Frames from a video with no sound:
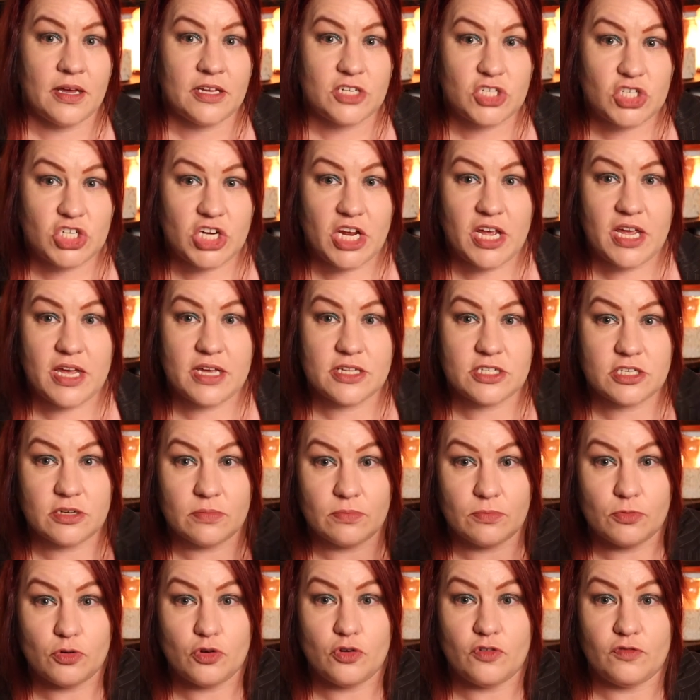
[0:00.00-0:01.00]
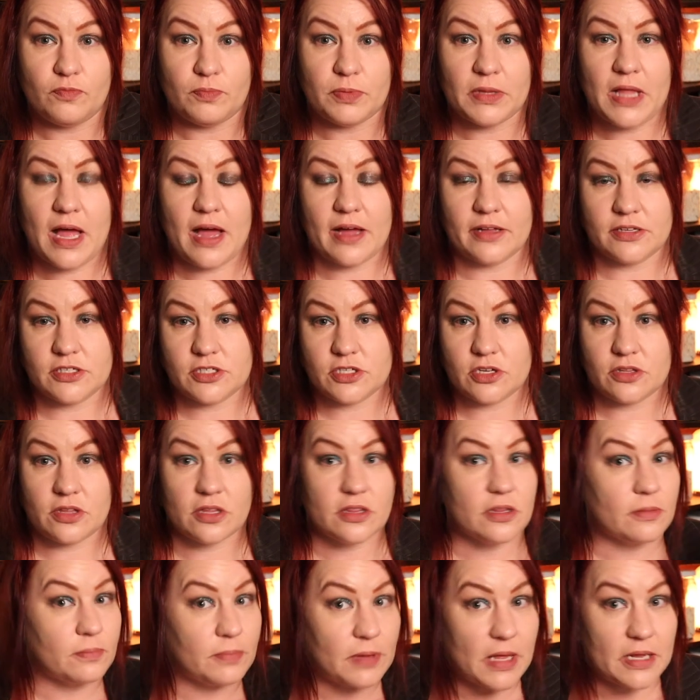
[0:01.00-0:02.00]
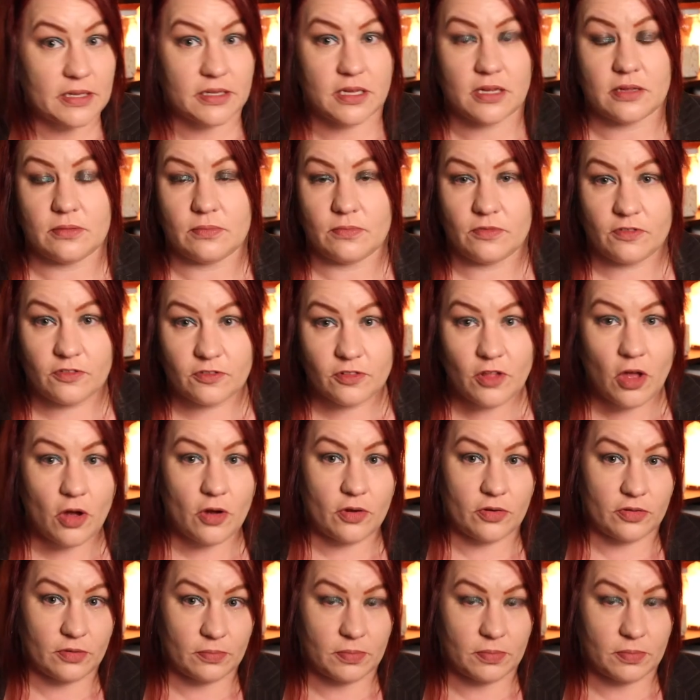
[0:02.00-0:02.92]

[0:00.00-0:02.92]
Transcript: qi to move blood so that the blood can flow,